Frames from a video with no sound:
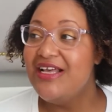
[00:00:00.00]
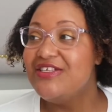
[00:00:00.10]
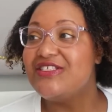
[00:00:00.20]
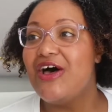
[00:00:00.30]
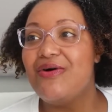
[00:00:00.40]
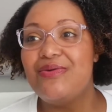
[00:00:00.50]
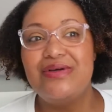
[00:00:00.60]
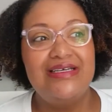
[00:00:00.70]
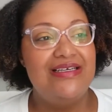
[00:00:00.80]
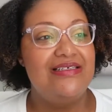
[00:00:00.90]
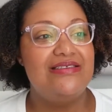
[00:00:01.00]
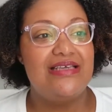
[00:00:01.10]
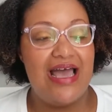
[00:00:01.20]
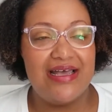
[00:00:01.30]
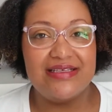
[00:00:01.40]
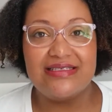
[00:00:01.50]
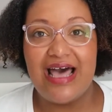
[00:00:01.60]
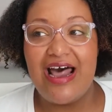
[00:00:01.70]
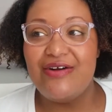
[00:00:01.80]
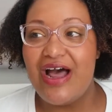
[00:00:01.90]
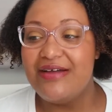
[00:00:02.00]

So yes, I'm